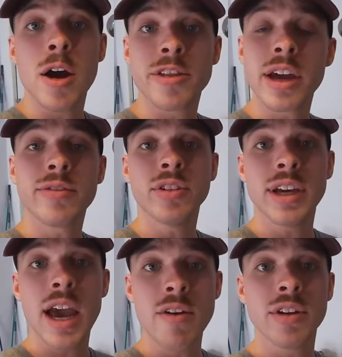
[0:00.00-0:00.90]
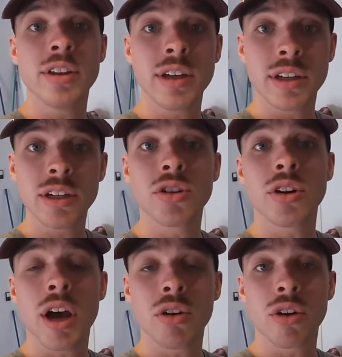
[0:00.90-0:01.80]
Thankfully, everything did
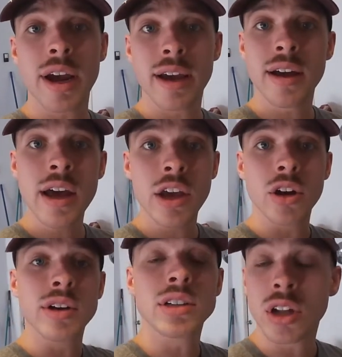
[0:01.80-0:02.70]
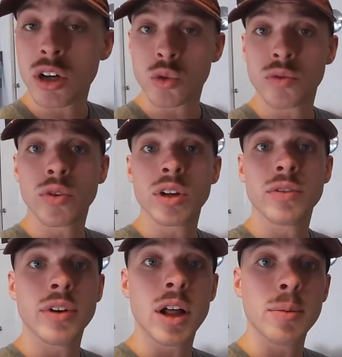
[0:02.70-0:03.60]
turn out great. His lungs were fully
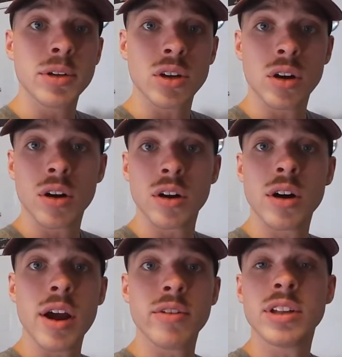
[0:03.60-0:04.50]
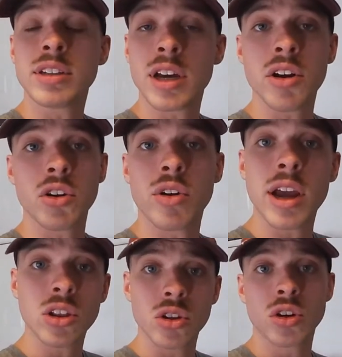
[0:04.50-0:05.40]
developed, his heart, everything sounded
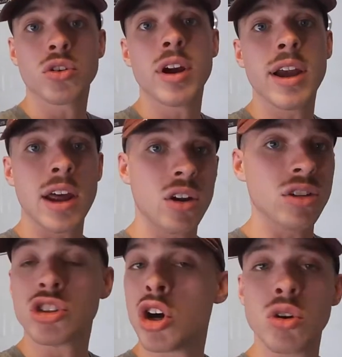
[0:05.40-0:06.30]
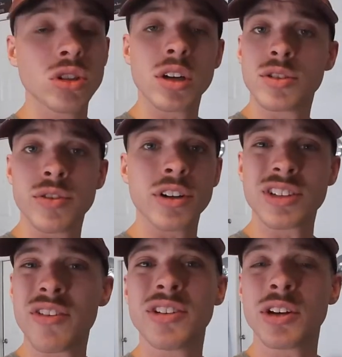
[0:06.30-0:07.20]
great, looked great, had all his toes, all his fingers,
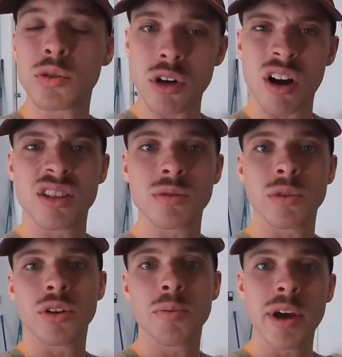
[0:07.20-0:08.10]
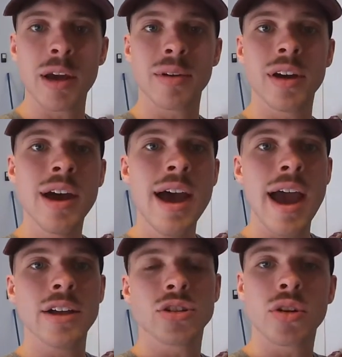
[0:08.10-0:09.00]
everything was awesome with our baby.
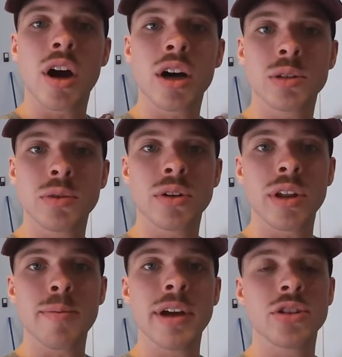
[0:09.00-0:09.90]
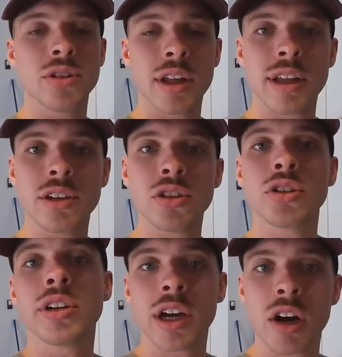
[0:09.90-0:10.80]
And so the hospital, they made sure that they took
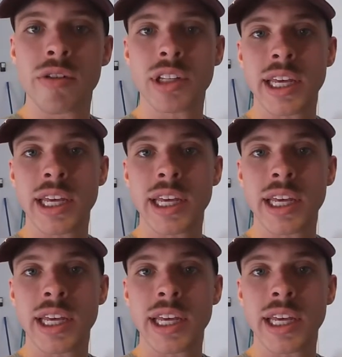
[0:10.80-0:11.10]
good care of us.